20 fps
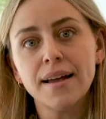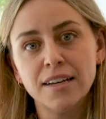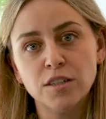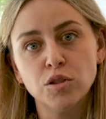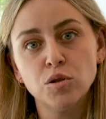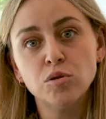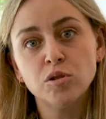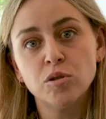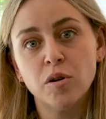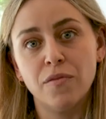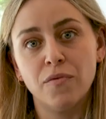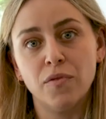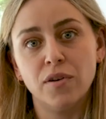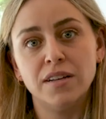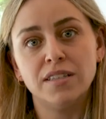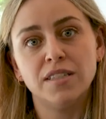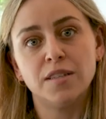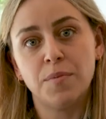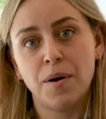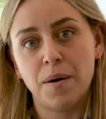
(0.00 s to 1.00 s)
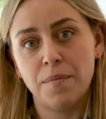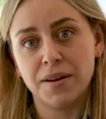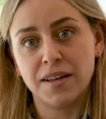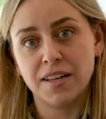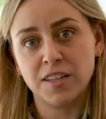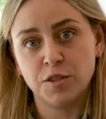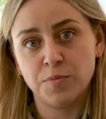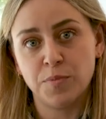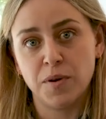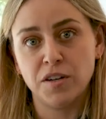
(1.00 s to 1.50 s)
It also avoids the public
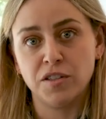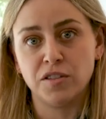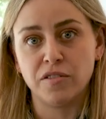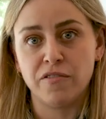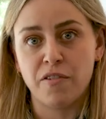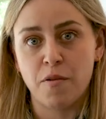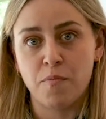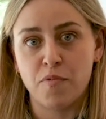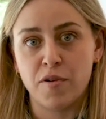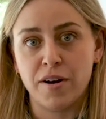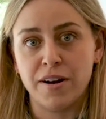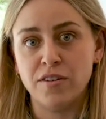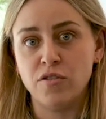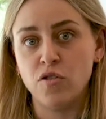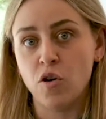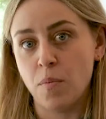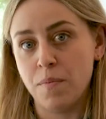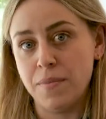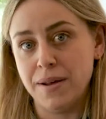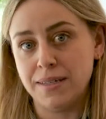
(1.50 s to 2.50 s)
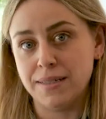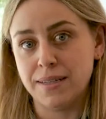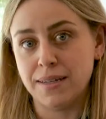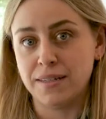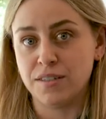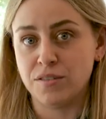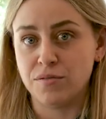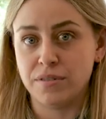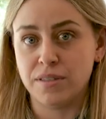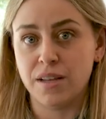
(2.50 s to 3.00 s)
exposure of a print not meeting
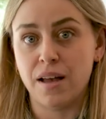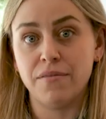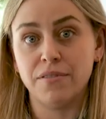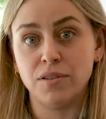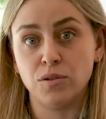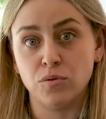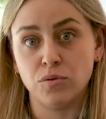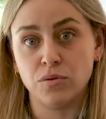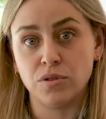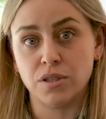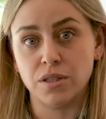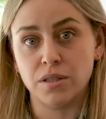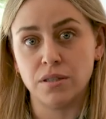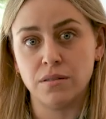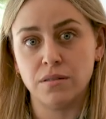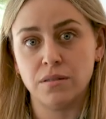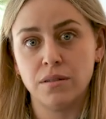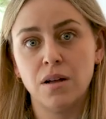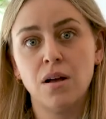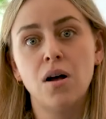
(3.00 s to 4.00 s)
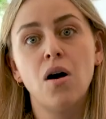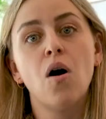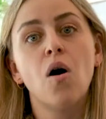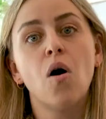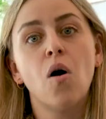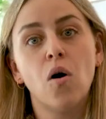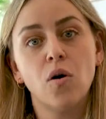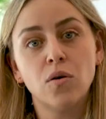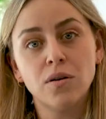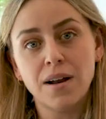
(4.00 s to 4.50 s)
its reserve at auction.
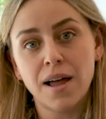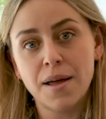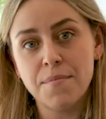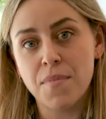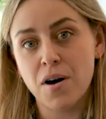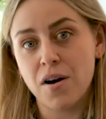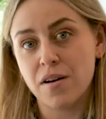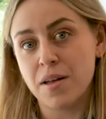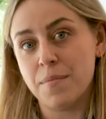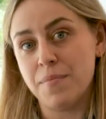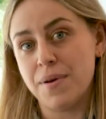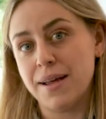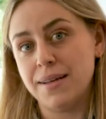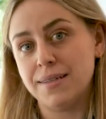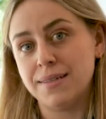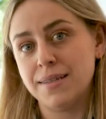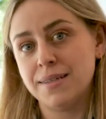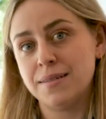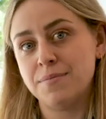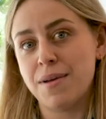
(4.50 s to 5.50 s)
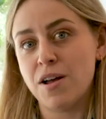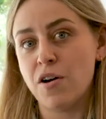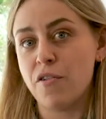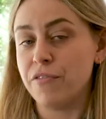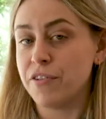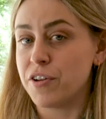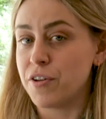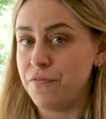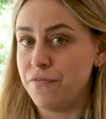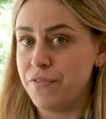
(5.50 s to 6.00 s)
Online marketplaces may
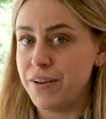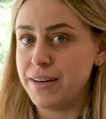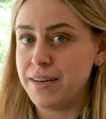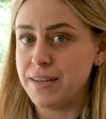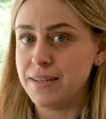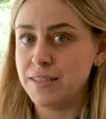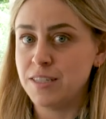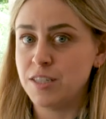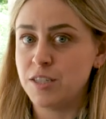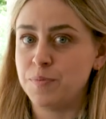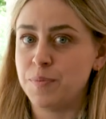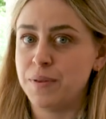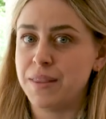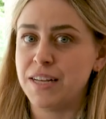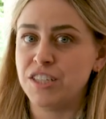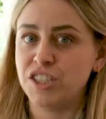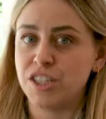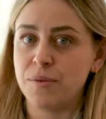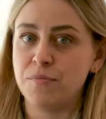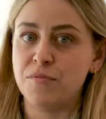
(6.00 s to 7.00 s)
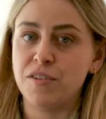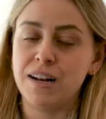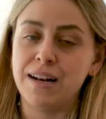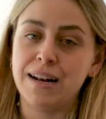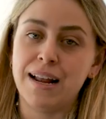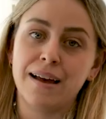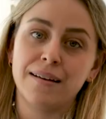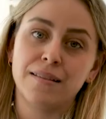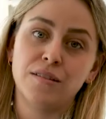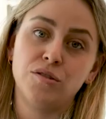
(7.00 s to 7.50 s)
offer convenience, but they generally
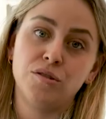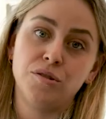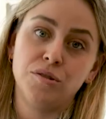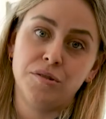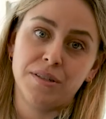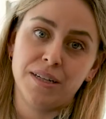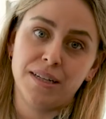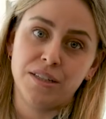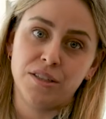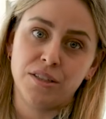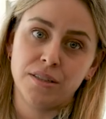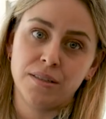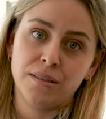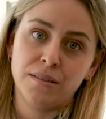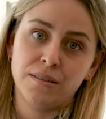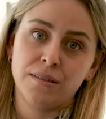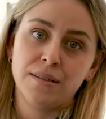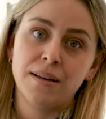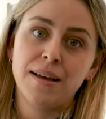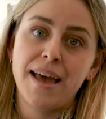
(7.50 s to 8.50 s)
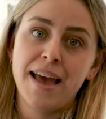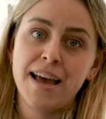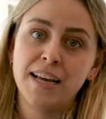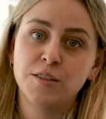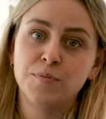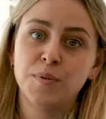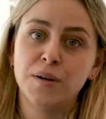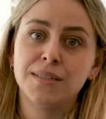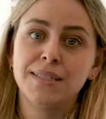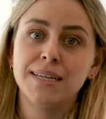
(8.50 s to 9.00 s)
lack the due diligence,
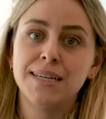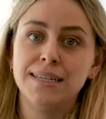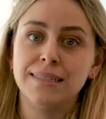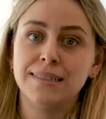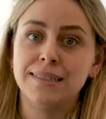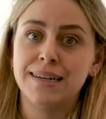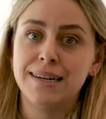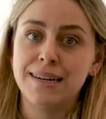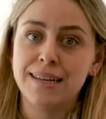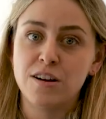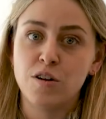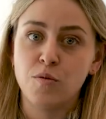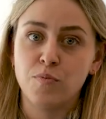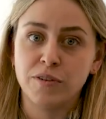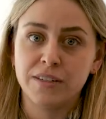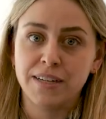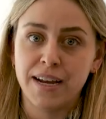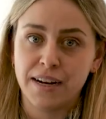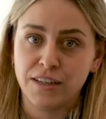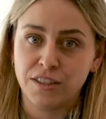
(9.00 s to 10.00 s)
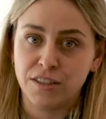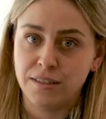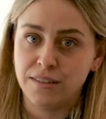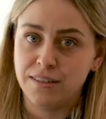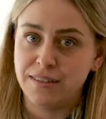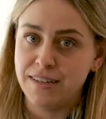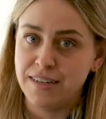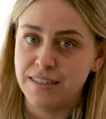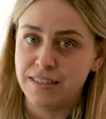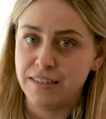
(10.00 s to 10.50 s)
expertise and legal
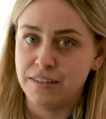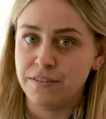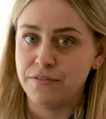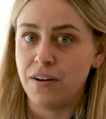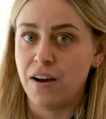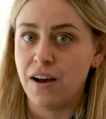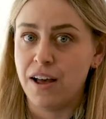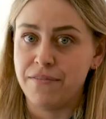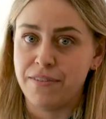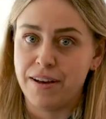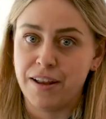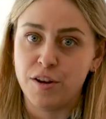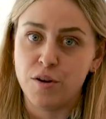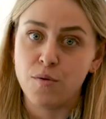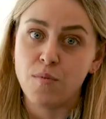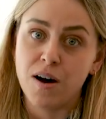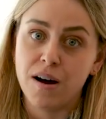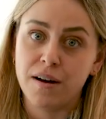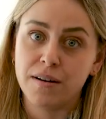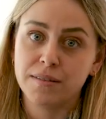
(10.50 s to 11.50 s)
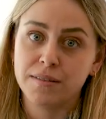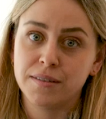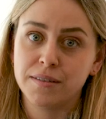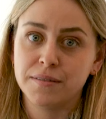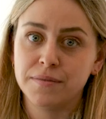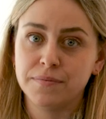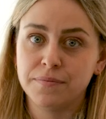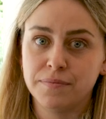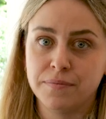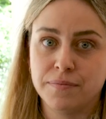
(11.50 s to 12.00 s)
protections needed for high-value works.